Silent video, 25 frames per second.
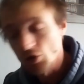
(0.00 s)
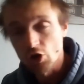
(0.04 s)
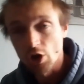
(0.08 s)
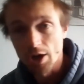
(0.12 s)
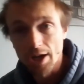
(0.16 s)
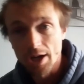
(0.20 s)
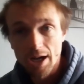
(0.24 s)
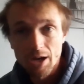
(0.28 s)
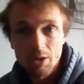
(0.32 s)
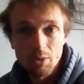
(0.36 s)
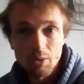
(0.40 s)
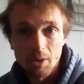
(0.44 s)
I
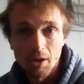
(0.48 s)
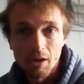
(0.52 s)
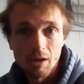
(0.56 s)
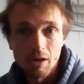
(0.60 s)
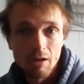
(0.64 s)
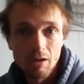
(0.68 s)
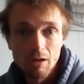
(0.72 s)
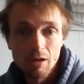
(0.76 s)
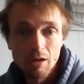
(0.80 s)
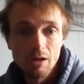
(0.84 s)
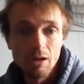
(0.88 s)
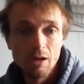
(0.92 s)
carry.
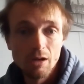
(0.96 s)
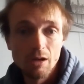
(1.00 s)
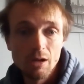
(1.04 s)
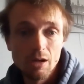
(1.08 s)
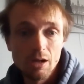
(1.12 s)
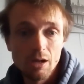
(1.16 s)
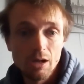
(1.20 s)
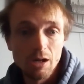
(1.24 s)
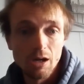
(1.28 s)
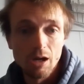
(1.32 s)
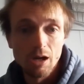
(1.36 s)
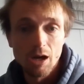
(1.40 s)

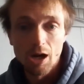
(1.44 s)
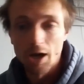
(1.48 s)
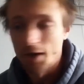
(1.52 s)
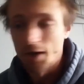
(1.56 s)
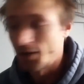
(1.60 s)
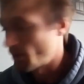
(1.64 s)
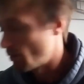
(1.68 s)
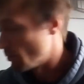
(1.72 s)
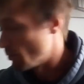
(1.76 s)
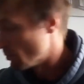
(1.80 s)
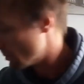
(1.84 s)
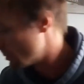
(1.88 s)
I
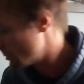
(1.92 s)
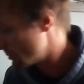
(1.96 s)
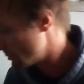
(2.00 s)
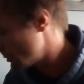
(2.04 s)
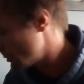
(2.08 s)
can